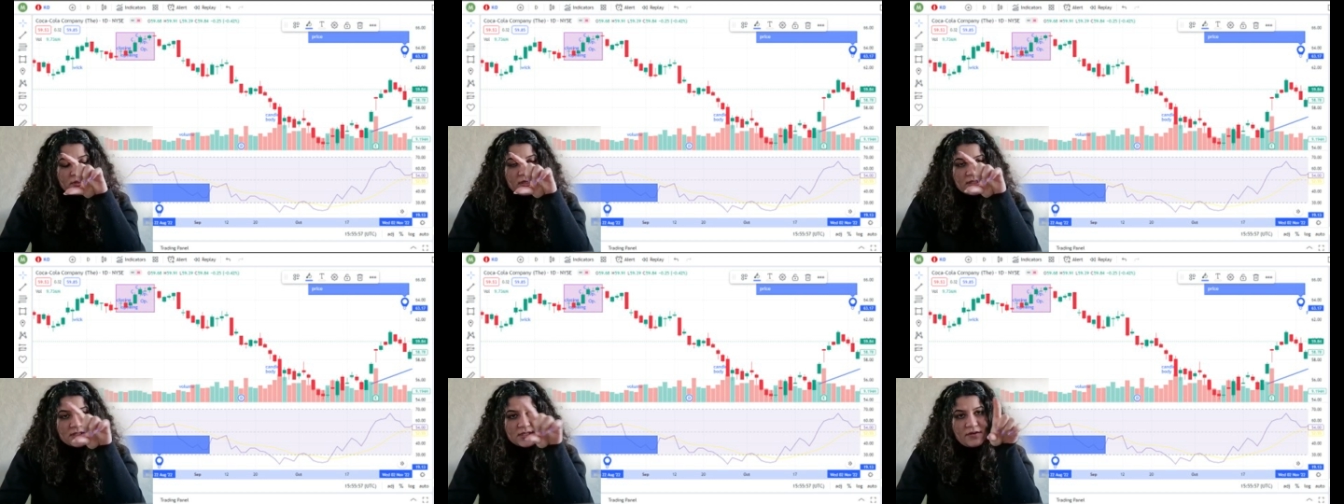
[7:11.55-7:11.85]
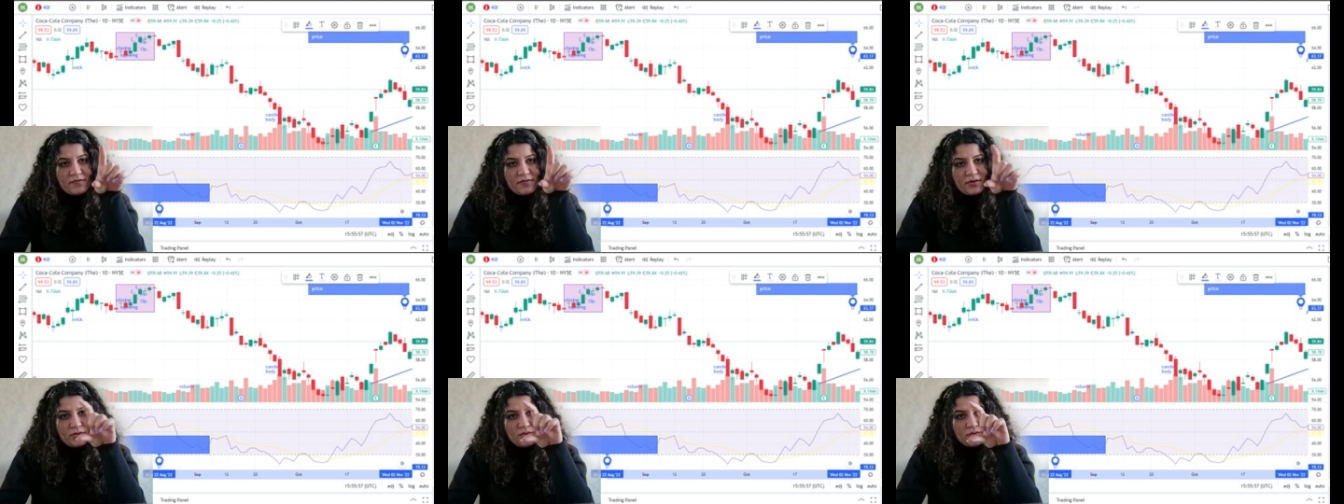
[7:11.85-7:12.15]
let's
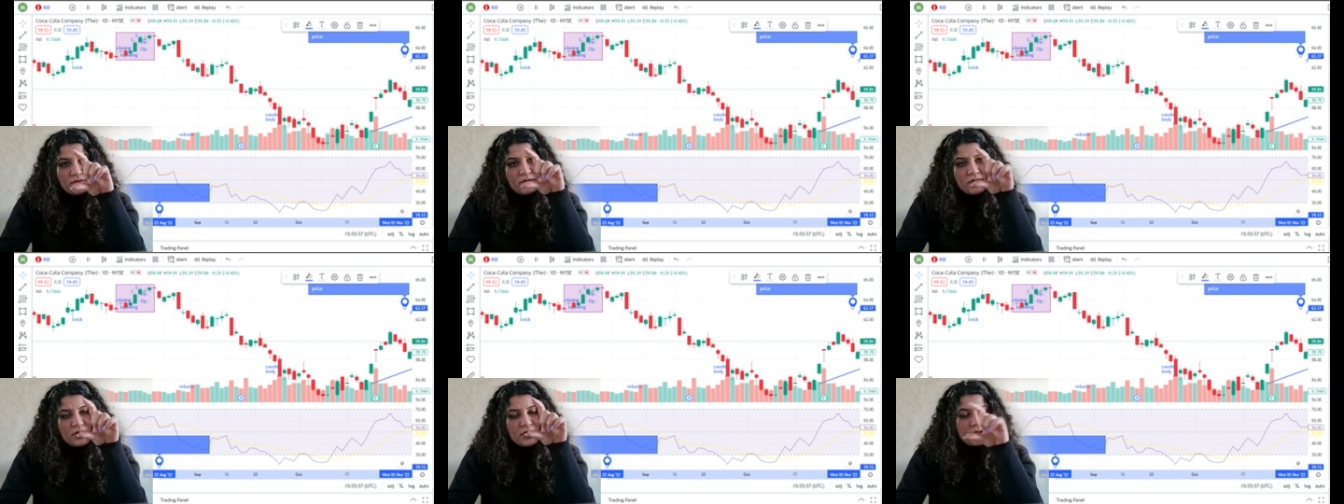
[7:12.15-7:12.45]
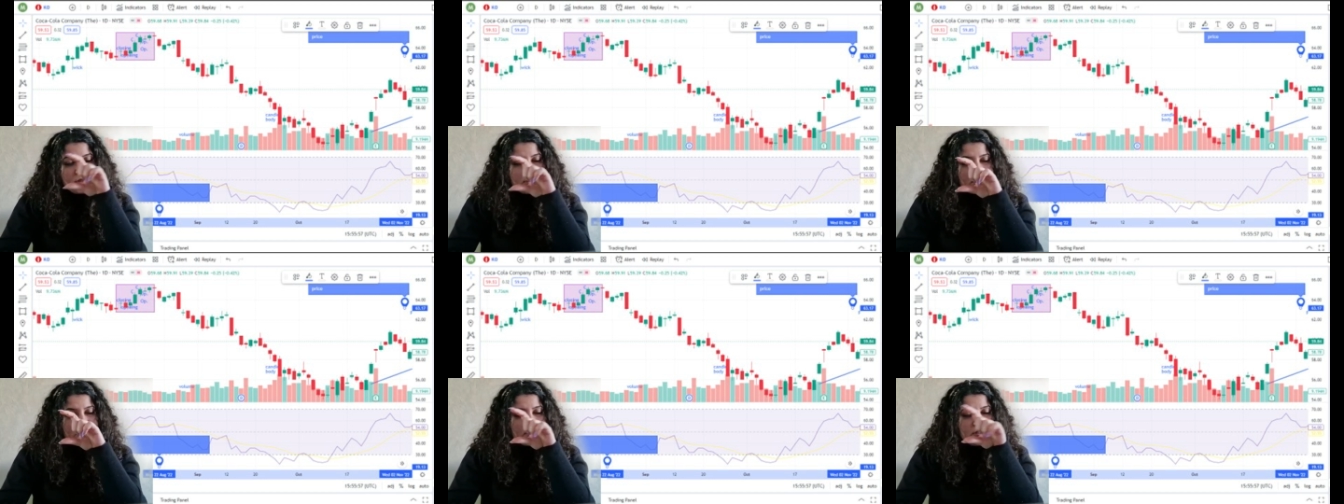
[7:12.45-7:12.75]
have a look
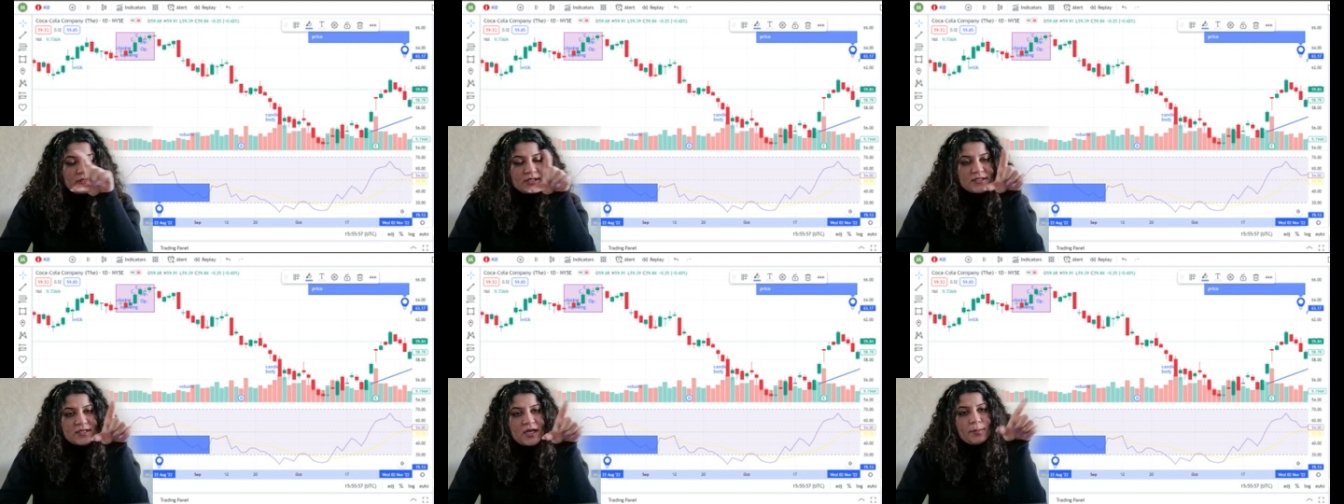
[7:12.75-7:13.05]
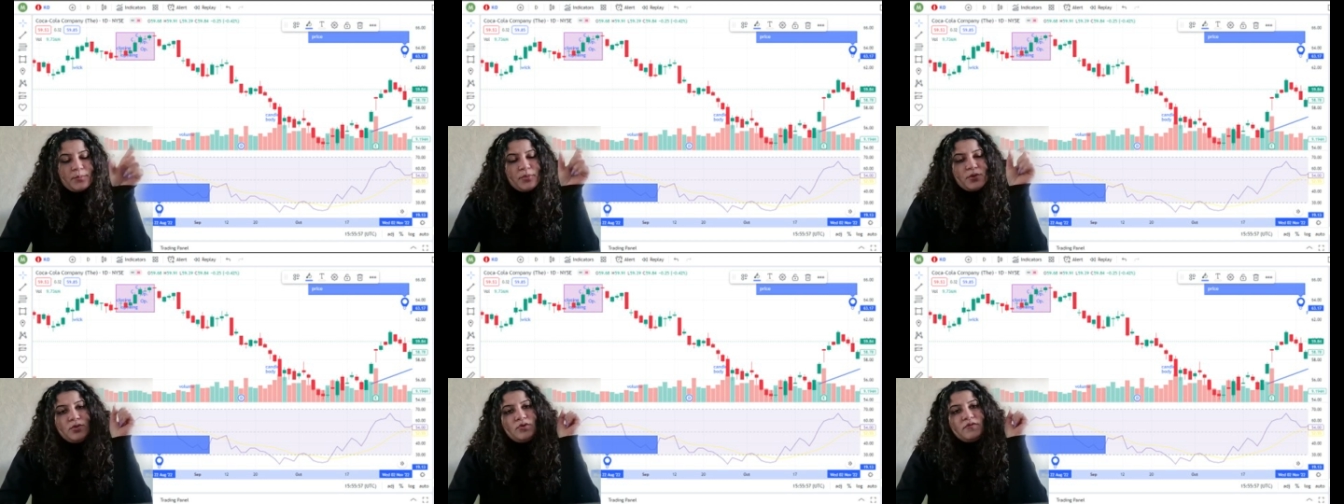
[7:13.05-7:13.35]
at an
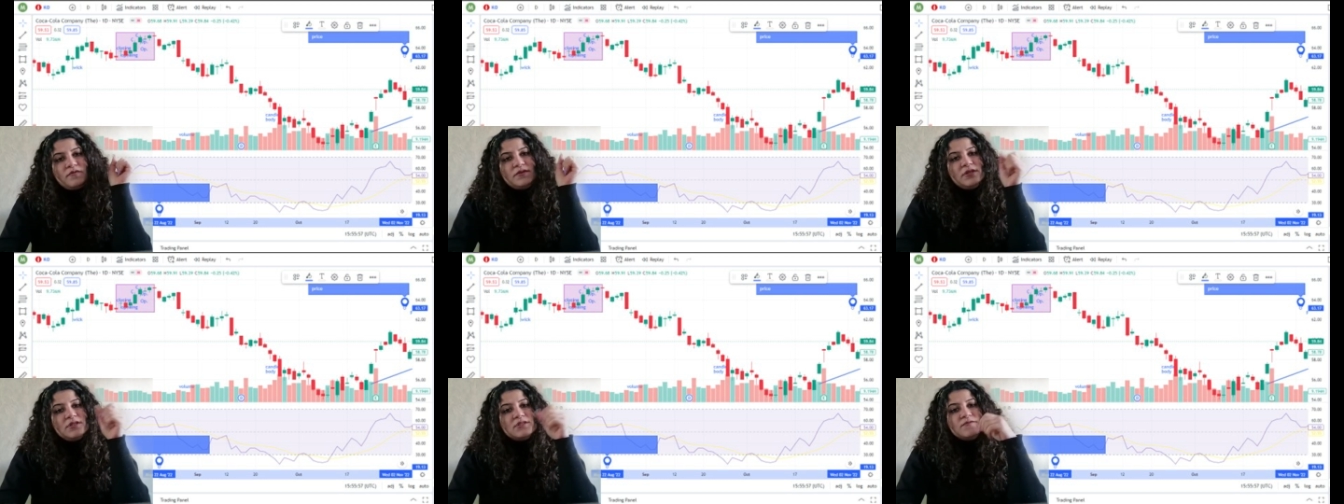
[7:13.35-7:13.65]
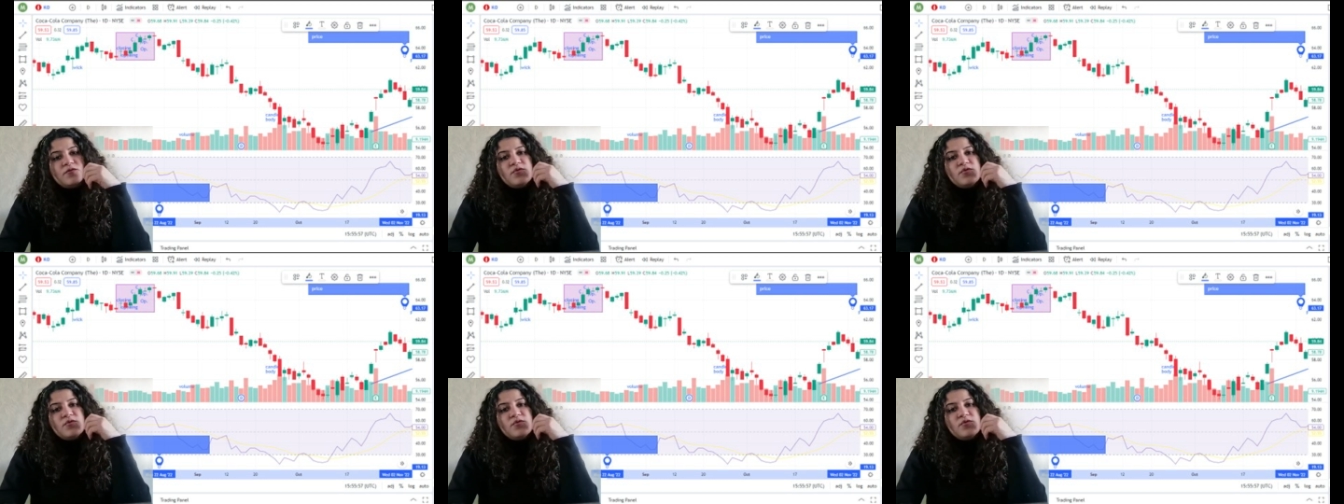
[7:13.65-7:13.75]
example of these